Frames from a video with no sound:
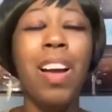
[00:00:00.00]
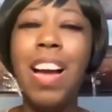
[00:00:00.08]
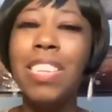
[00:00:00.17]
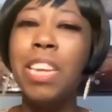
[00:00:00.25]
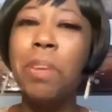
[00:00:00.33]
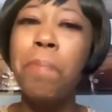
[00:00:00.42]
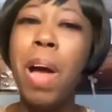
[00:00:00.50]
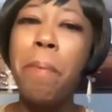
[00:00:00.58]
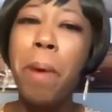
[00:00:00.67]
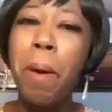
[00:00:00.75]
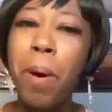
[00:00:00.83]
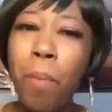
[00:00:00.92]
I said, Mom,
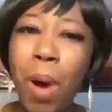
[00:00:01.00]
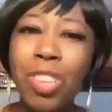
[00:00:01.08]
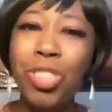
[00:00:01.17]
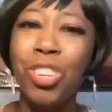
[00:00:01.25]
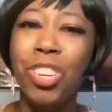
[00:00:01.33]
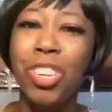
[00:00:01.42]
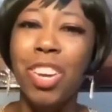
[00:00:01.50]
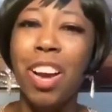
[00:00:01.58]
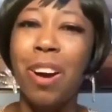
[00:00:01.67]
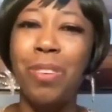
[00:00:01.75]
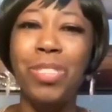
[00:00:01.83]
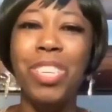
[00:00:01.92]
I want you to
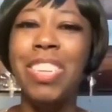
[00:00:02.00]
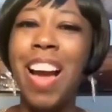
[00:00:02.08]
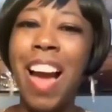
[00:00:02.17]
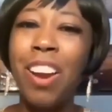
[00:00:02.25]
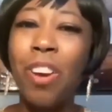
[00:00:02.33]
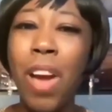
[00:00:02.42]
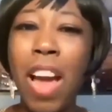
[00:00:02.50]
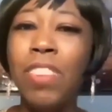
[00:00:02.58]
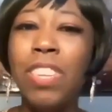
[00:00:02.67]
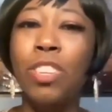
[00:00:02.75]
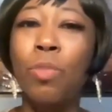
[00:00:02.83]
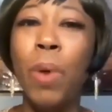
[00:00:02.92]
go. She's like, I don't have
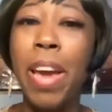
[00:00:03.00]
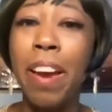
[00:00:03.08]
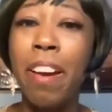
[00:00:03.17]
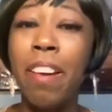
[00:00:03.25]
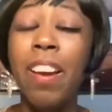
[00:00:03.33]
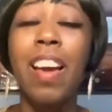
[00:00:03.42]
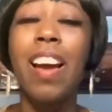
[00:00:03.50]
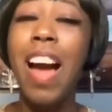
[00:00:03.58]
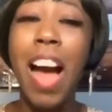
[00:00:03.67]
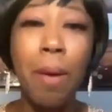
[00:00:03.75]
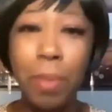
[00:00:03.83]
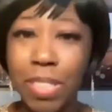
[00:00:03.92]
nothing to wear.
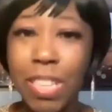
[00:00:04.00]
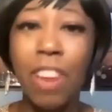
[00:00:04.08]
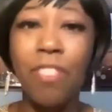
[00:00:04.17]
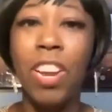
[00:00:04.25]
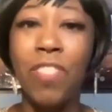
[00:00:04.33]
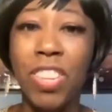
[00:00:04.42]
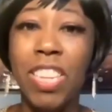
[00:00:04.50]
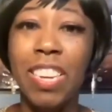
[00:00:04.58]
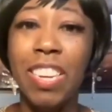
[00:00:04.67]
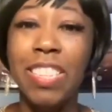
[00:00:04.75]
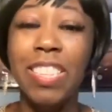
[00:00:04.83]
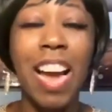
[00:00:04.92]
I was not ready for
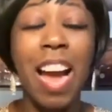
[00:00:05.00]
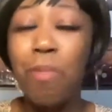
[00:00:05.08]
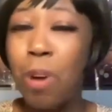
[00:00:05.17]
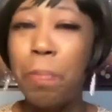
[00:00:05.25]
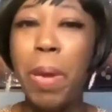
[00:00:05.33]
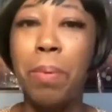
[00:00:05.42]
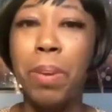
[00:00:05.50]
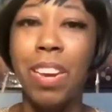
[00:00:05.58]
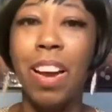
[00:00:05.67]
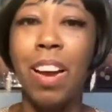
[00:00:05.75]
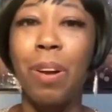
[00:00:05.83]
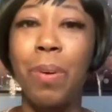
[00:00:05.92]
this. I won't be able to
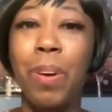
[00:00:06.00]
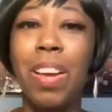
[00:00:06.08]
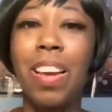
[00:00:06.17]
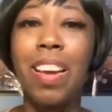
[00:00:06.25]
go.